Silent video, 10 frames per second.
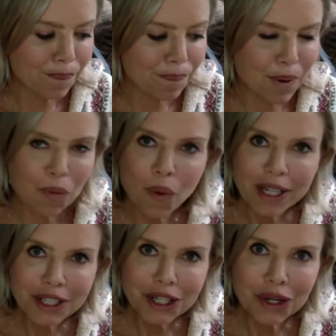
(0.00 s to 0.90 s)
But
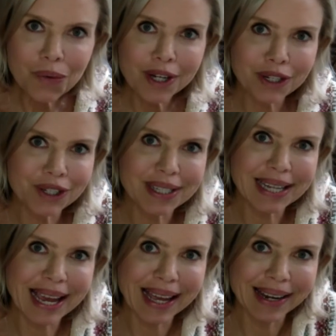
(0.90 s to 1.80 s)
once you
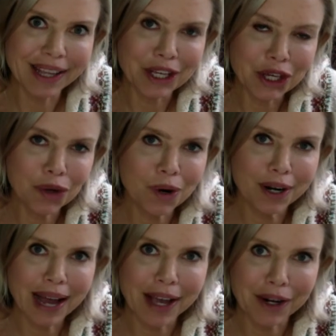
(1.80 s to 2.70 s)
understand that you are
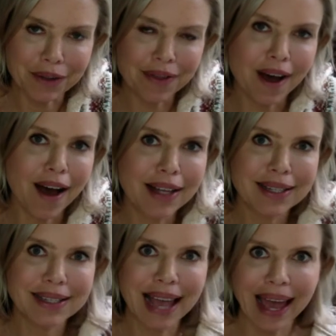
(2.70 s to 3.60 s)
not your
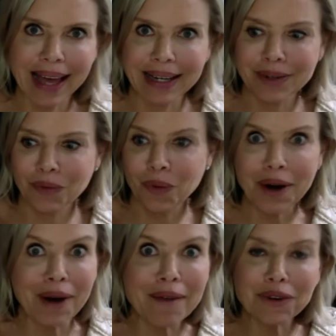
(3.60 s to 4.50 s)
thoughts, and
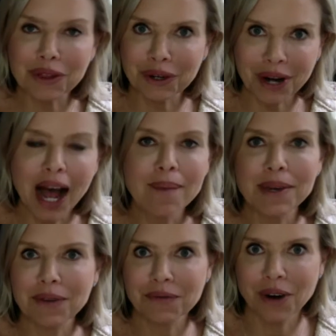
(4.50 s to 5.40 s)
wherever they're
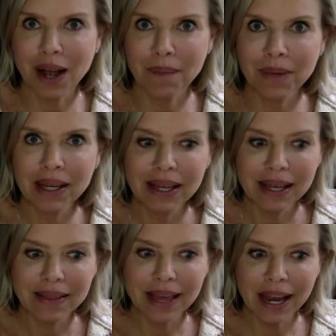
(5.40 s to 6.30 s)
coming from,
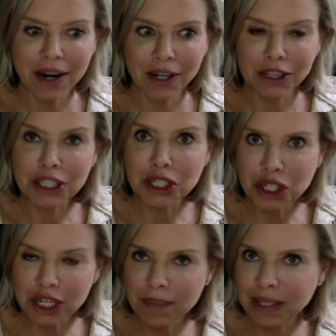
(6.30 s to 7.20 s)
they are
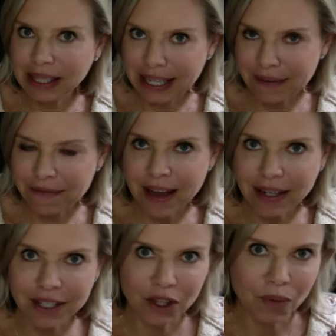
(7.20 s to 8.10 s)
legitimately
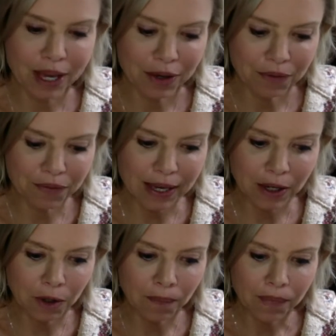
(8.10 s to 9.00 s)
affecting the way you
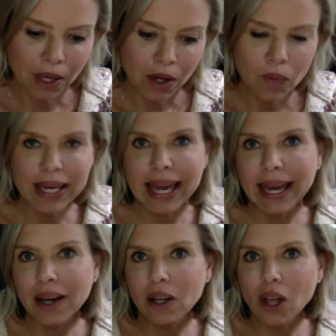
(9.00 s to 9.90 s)
feel, we
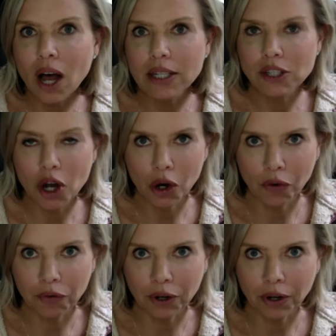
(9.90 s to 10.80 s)
can't gloss
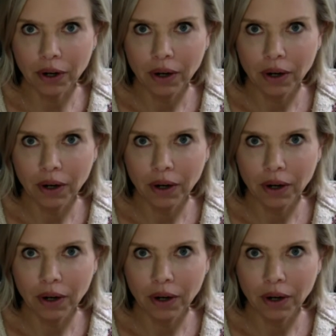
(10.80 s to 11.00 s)
over